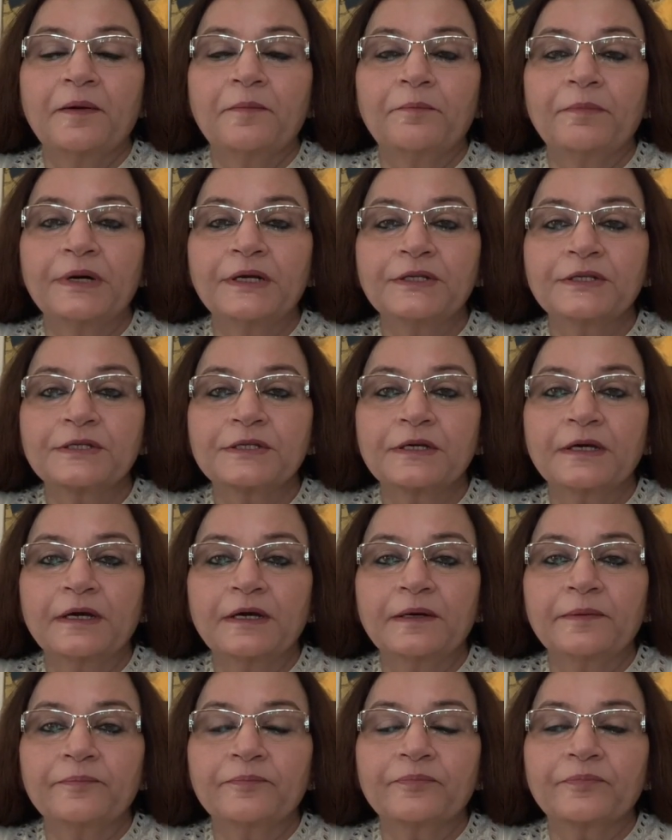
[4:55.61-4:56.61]
But
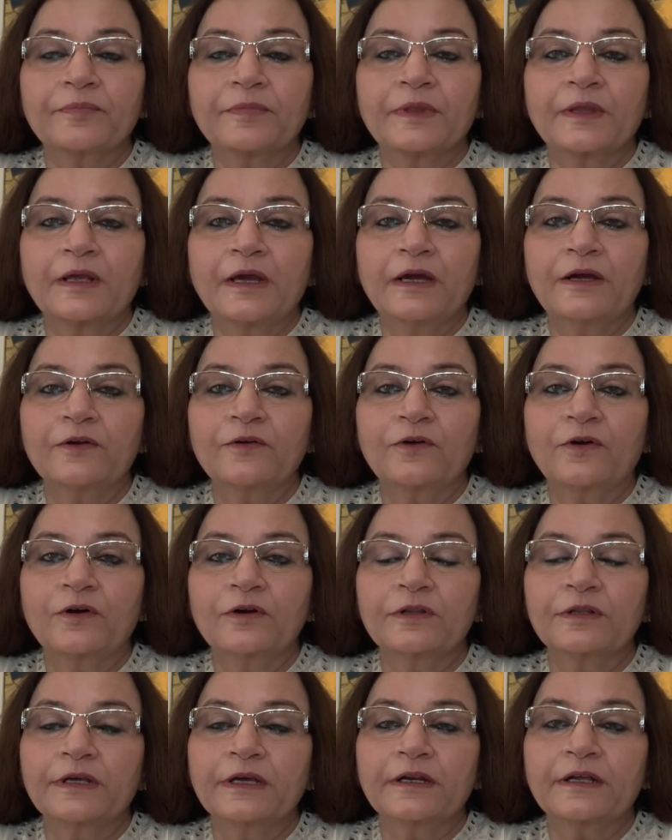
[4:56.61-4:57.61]

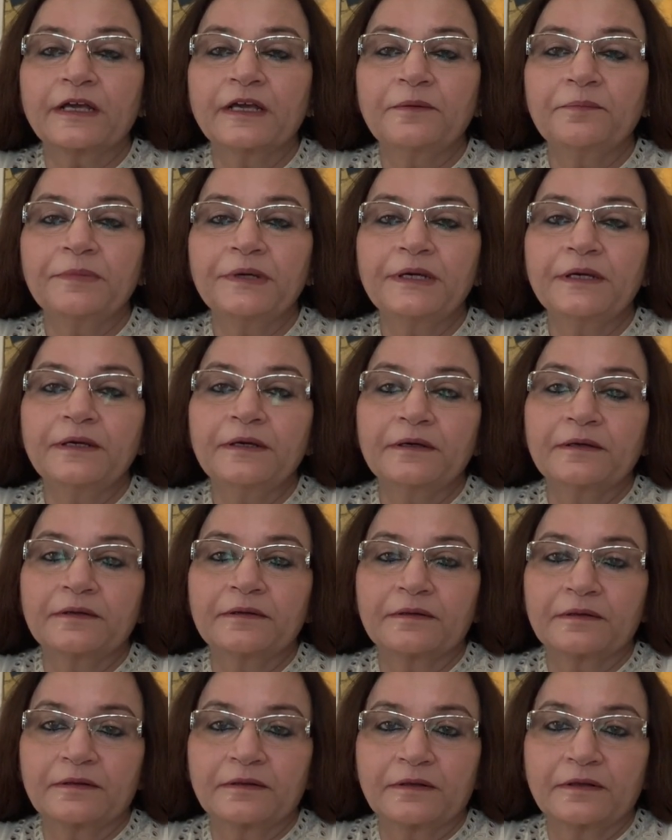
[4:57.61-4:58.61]
or there can be
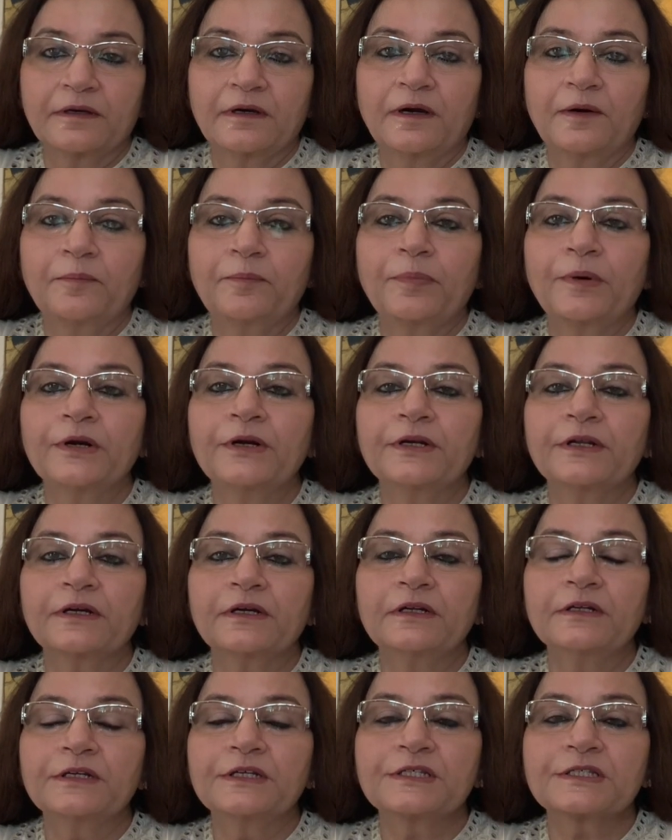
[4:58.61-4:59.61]

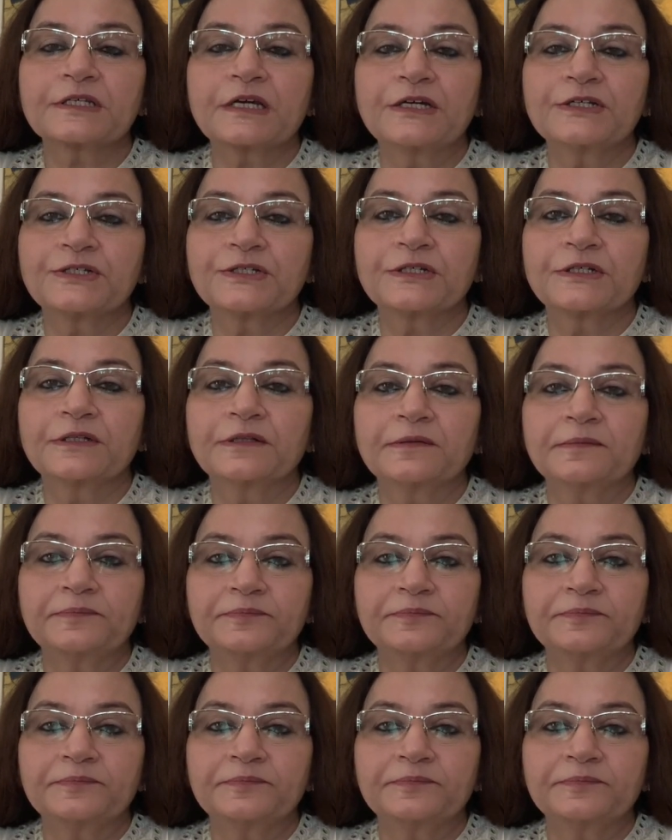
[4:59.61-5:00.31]
political discussion